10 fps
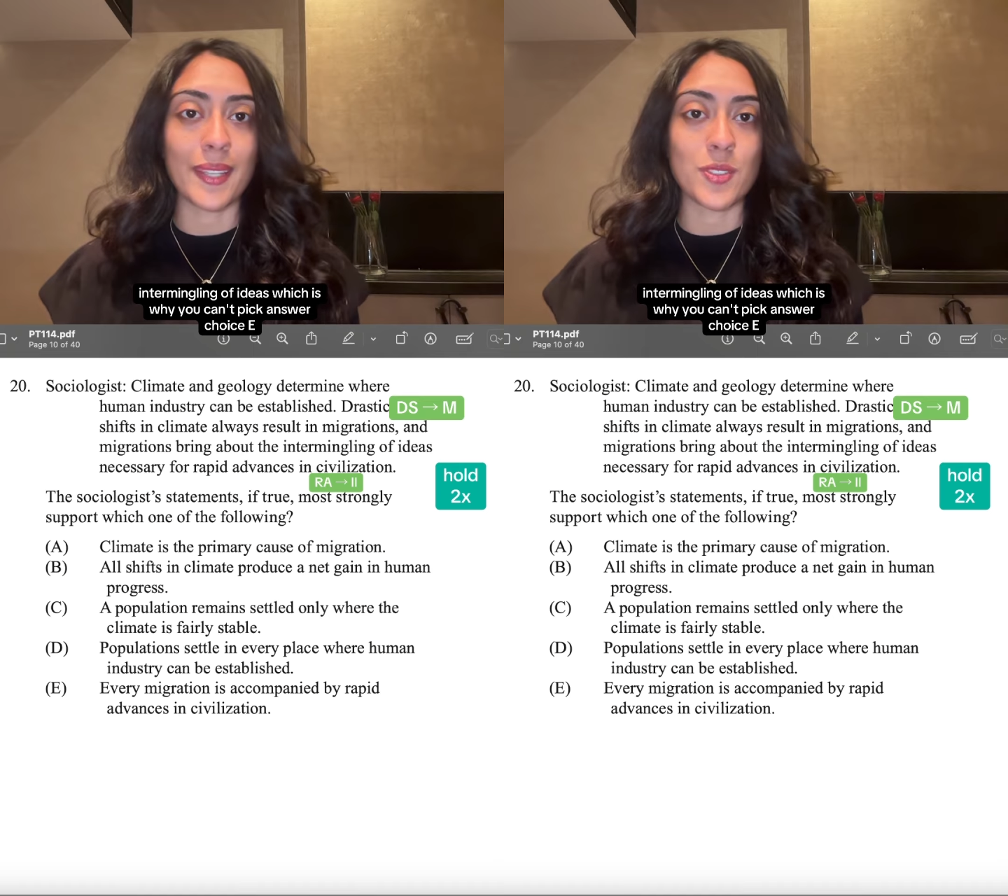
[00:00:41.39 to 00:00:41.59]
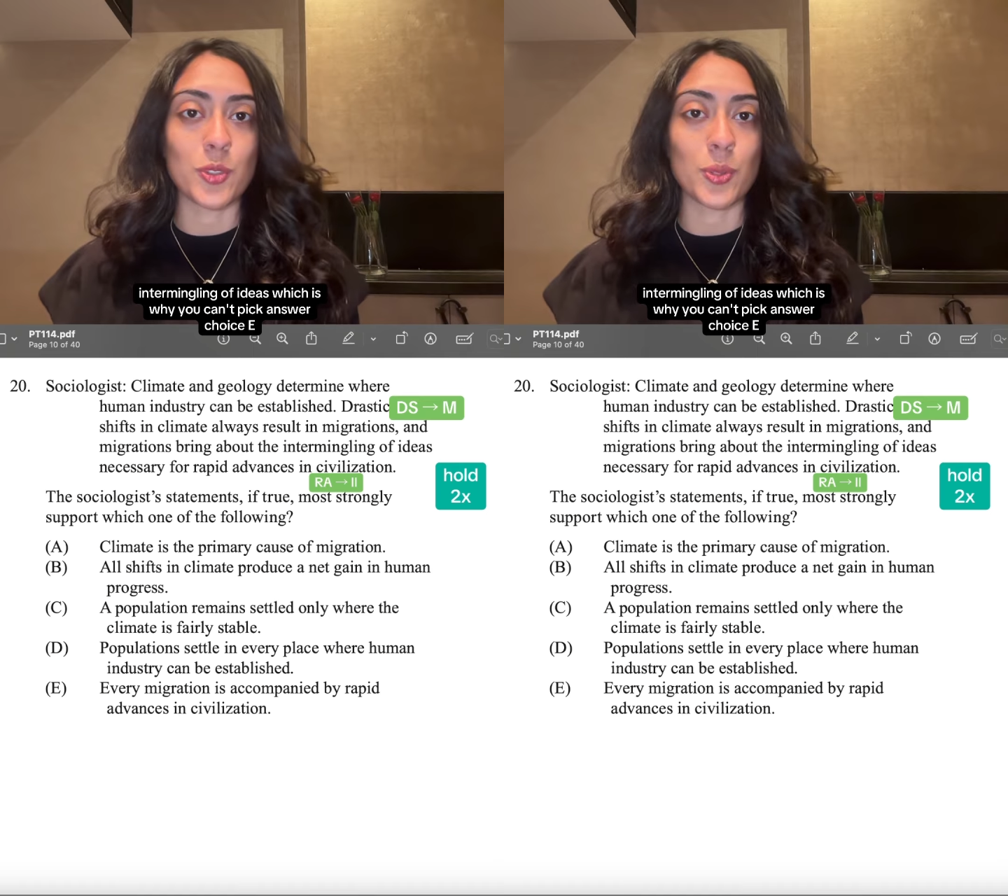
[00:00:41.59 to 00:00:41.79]

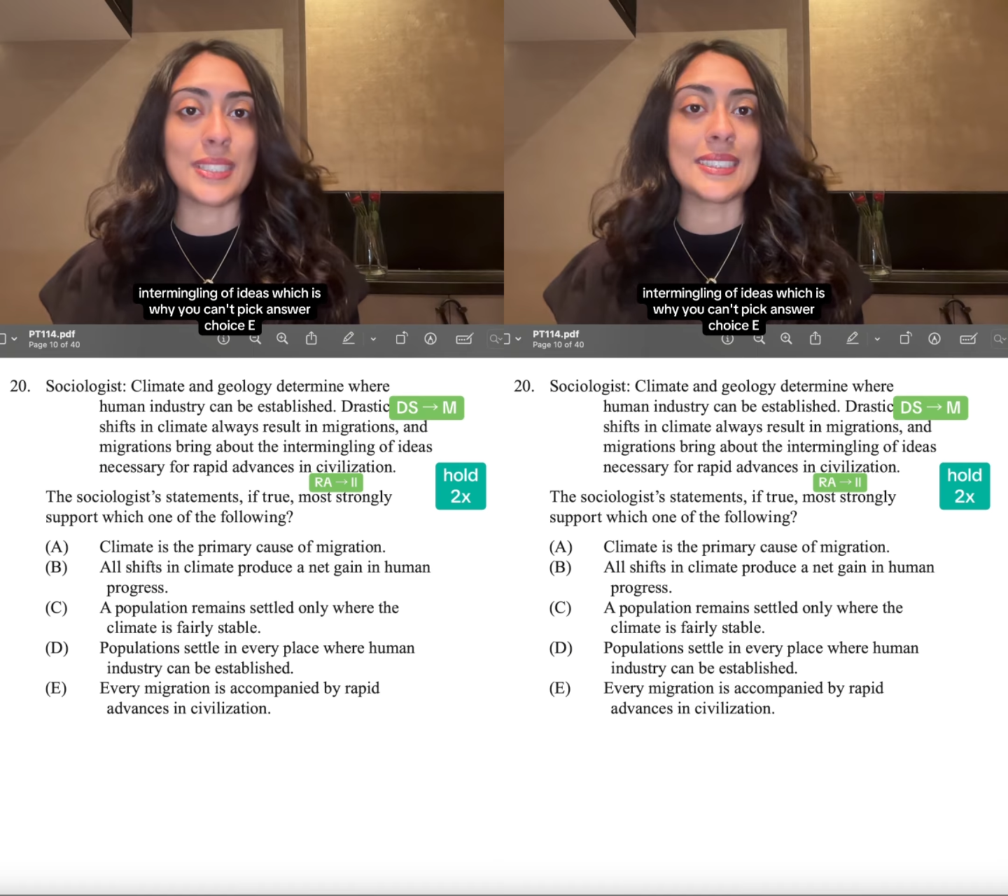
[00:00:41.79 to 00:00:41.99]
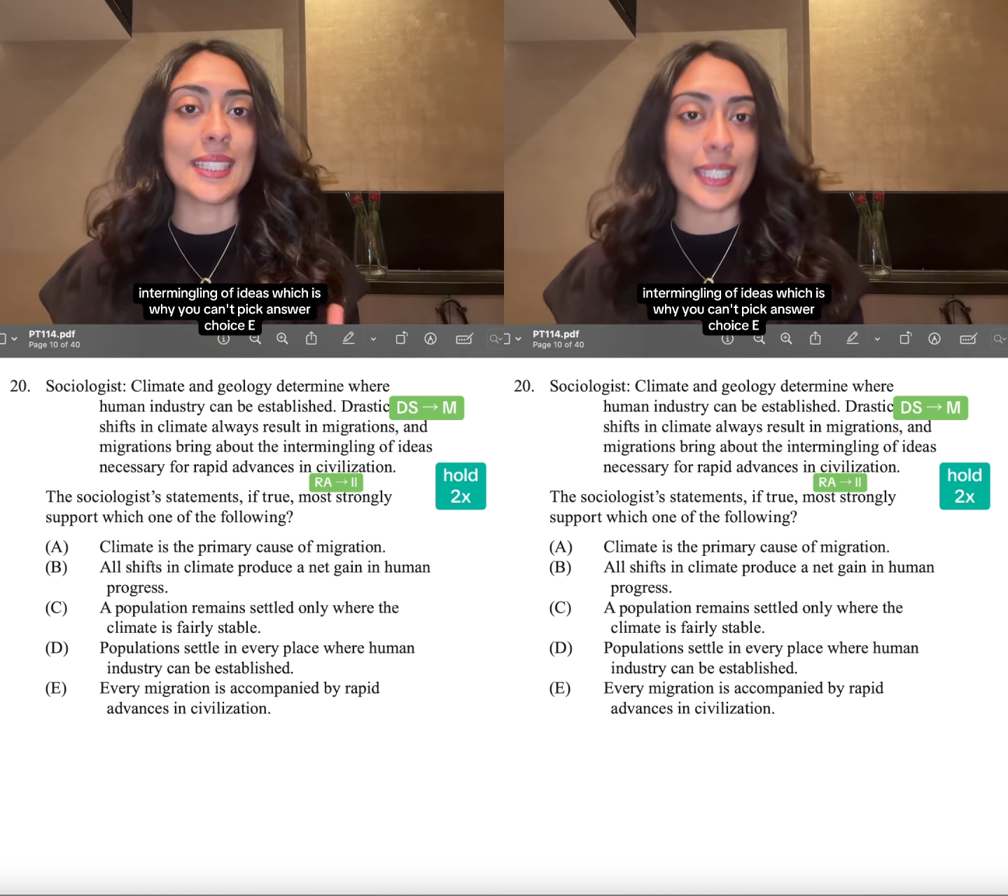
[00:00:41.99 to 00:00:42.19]
answer
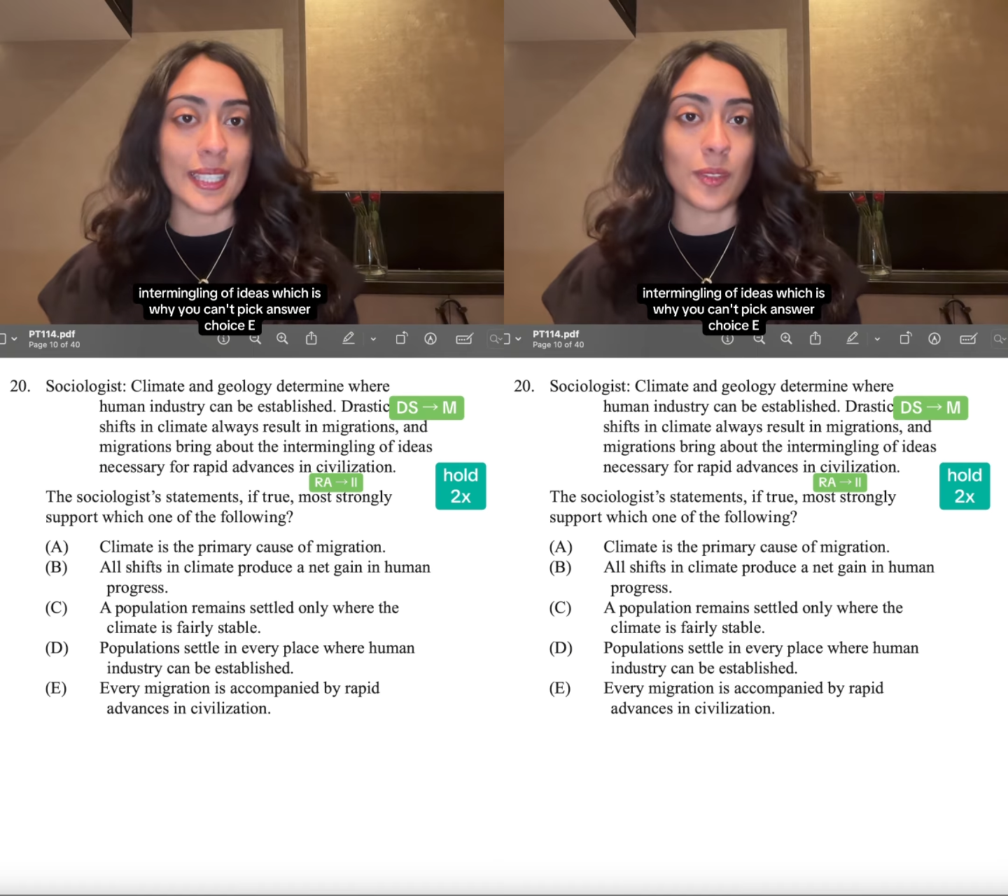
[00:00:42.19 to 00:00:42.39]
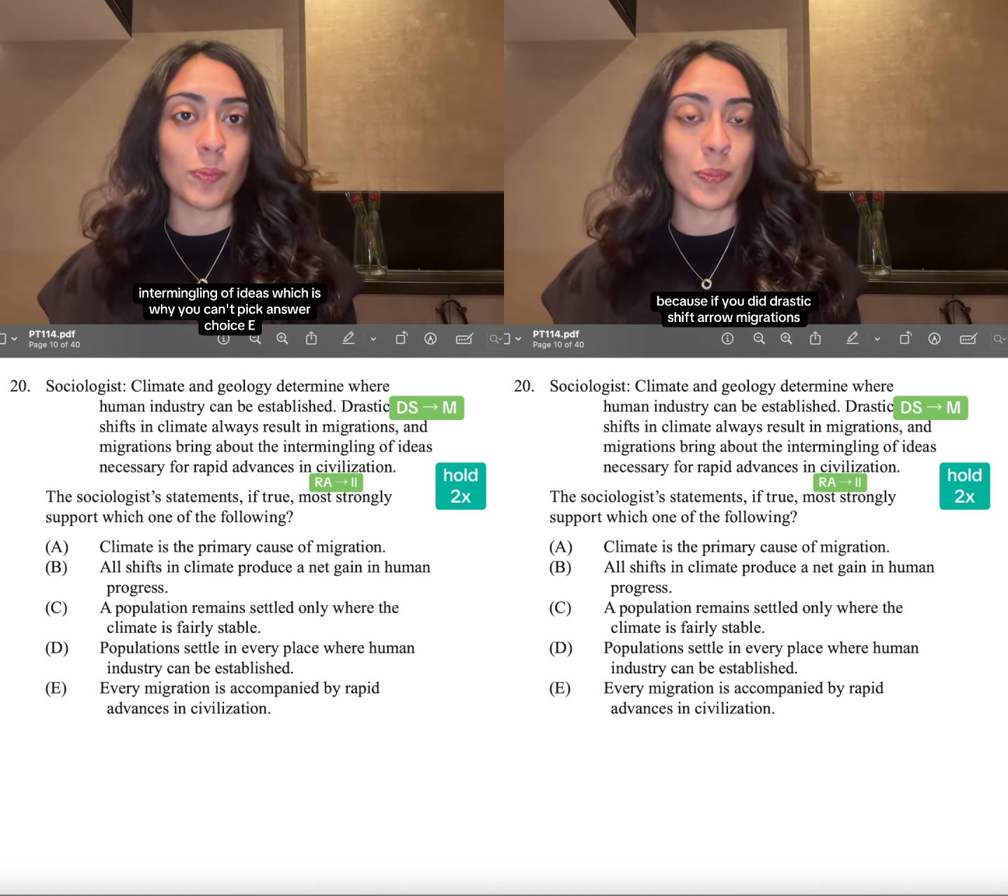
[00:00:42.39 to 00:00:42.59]
choice E.